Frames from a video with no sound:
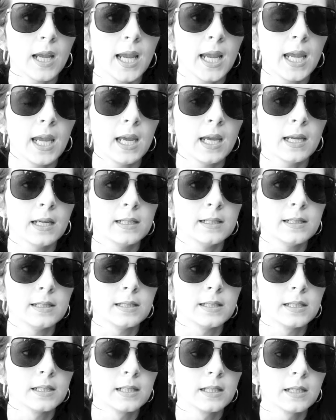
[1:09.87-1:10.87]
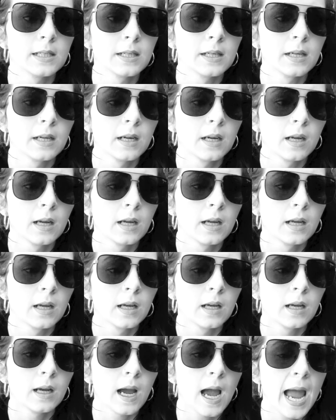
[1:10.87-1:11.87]
And
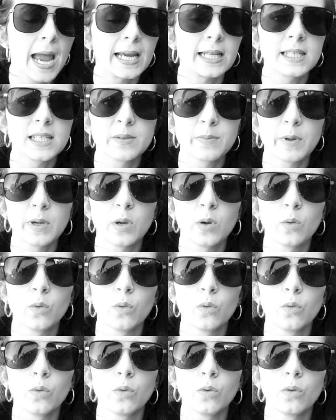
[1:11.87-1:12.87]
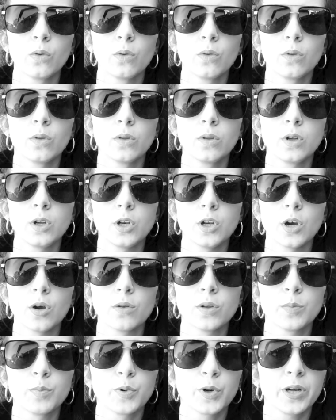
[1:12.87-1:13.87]
I had spent, you
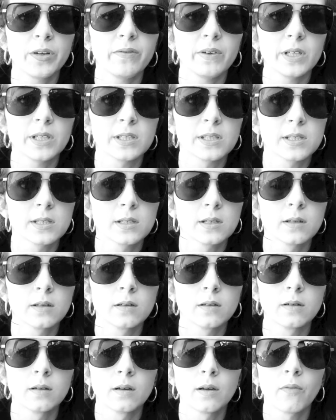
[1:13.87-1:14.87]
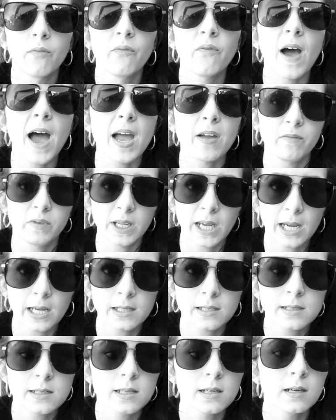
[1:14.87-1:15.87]
know, the previous 5
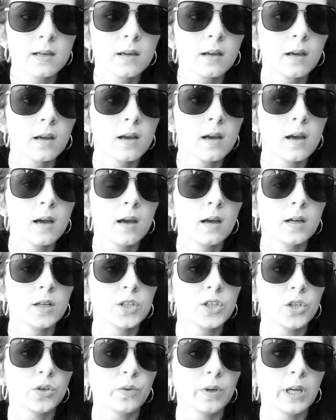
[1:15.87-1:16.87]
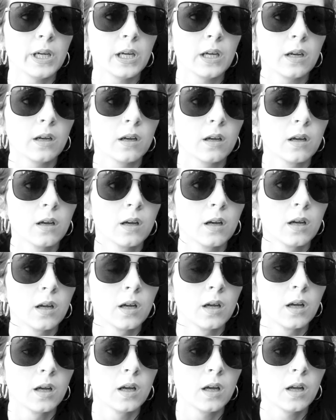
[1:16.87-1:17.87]
days doing
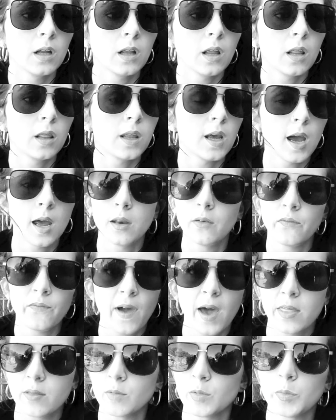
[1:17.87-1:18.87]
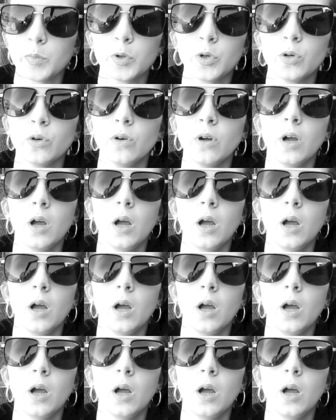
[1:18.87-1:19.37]
the unfathomable.